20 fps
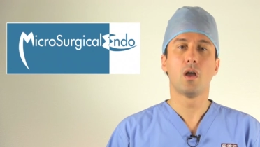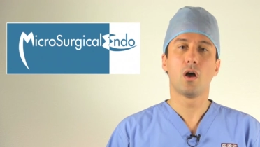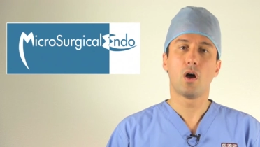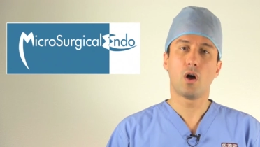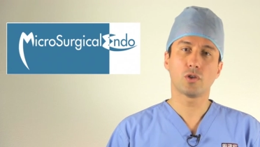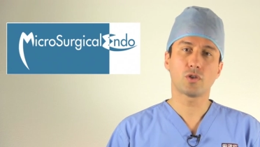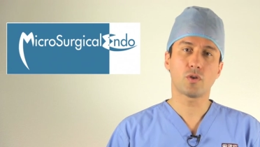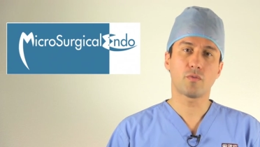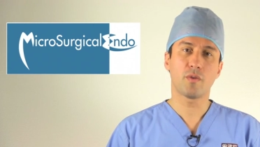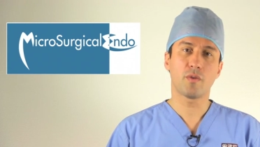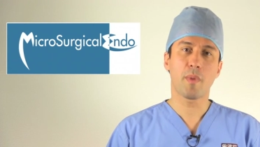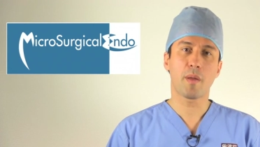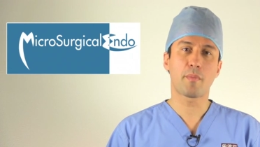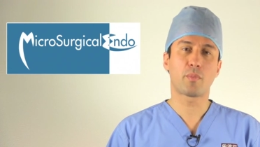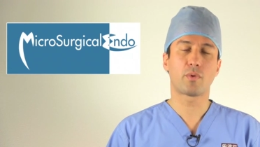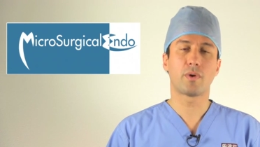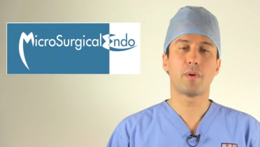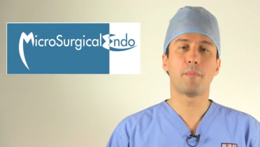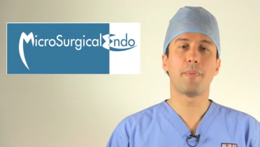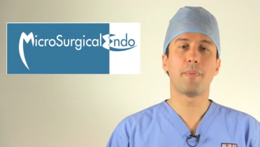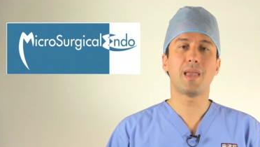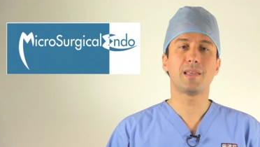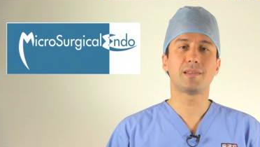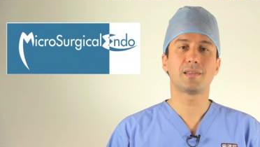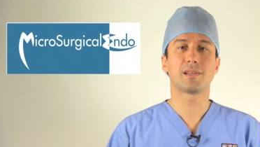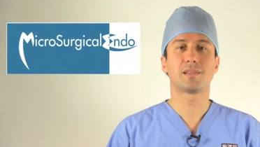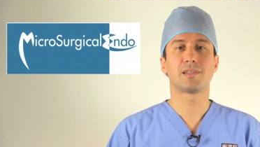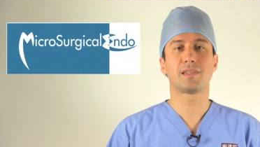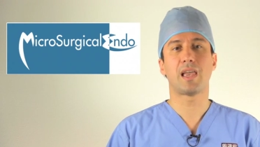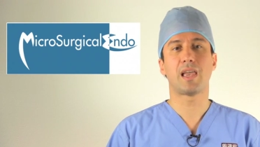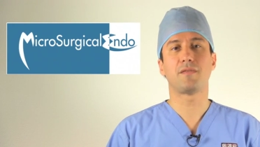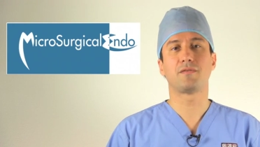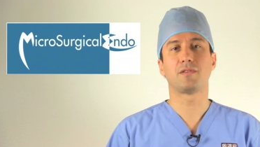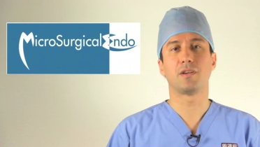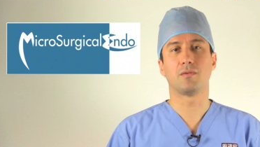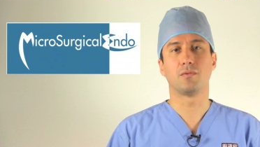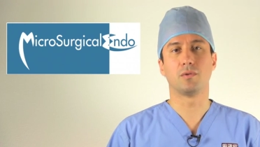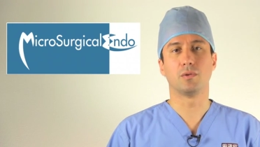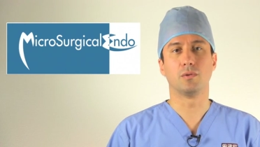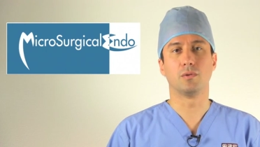Also remember a basic safety
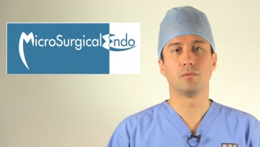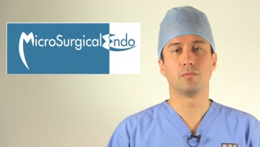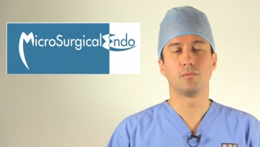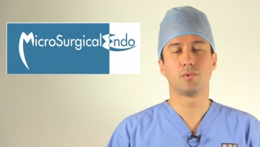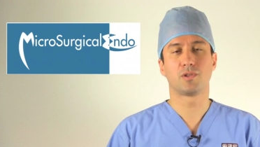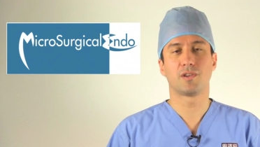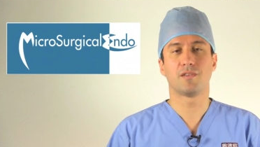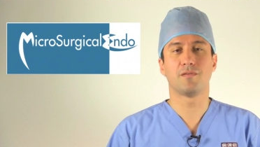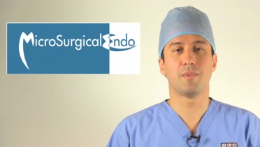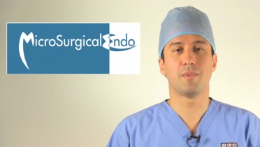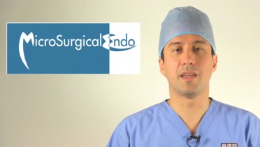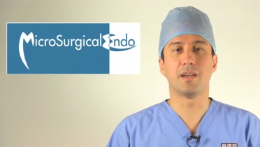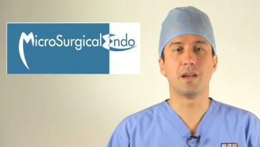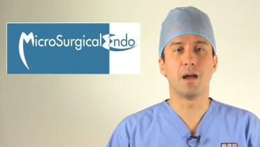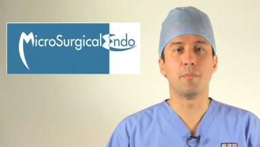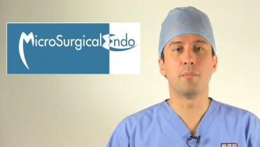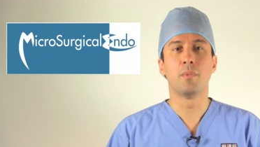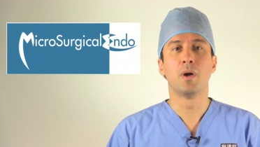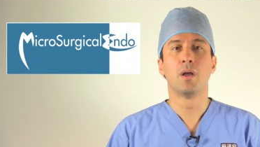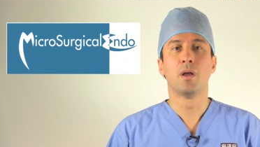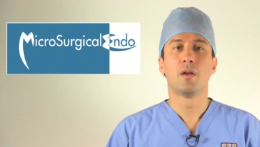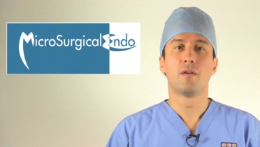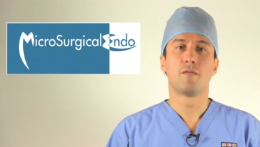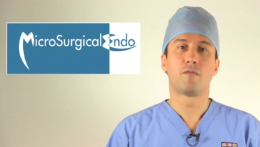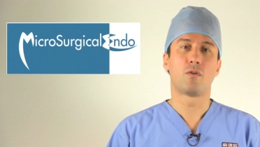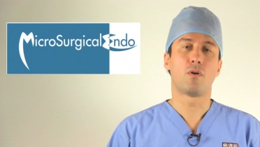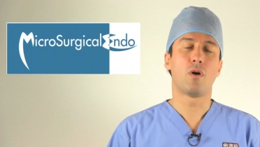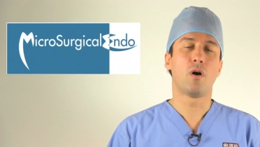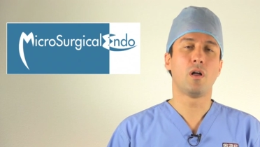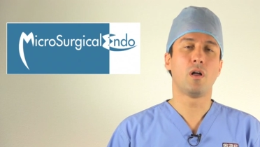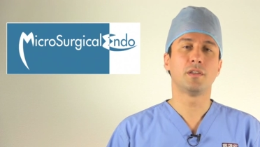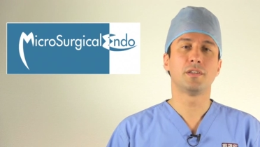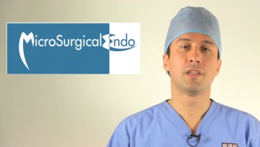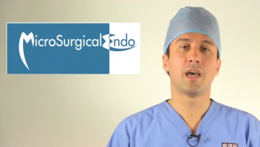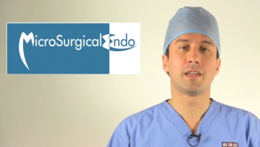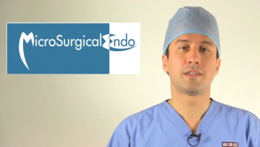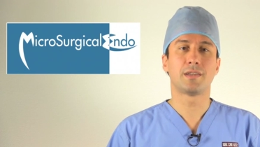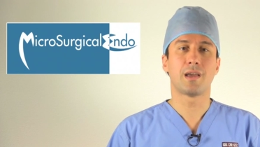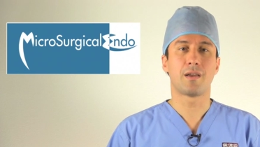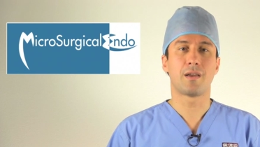rule which I've made up for all
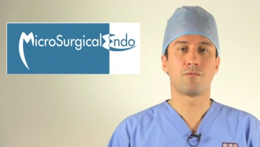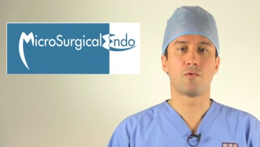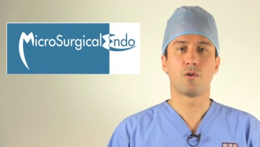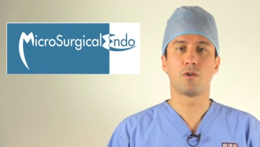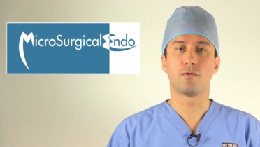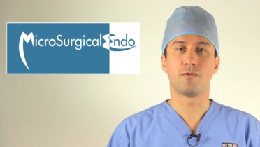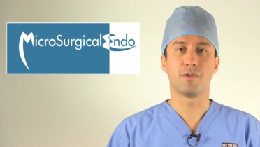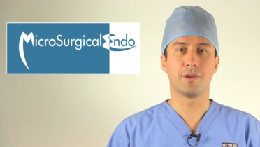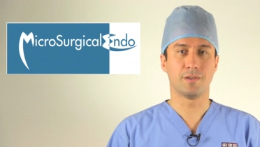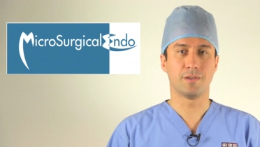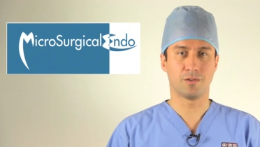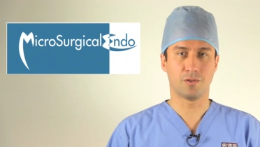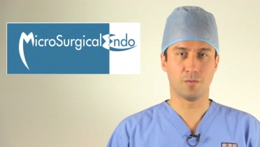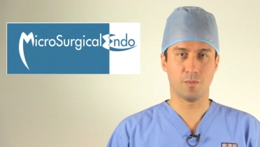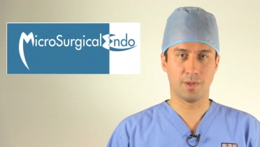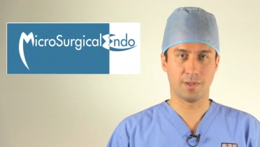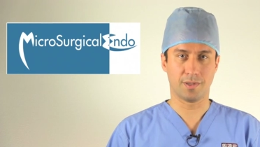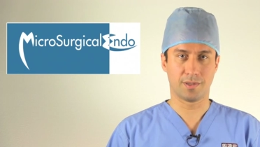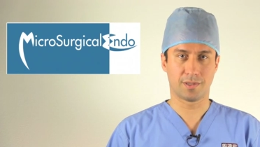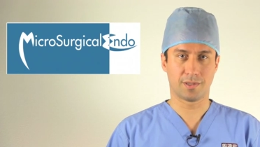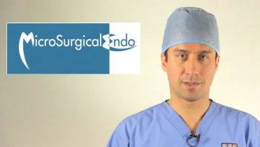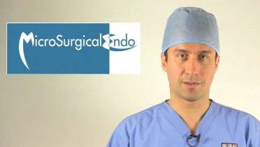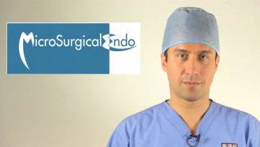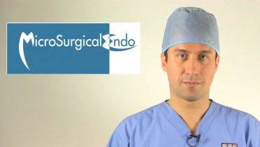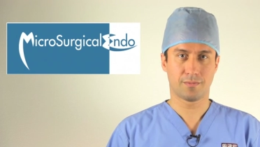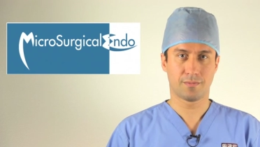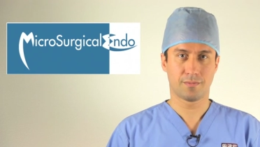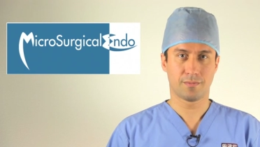NiTi rotary instruments.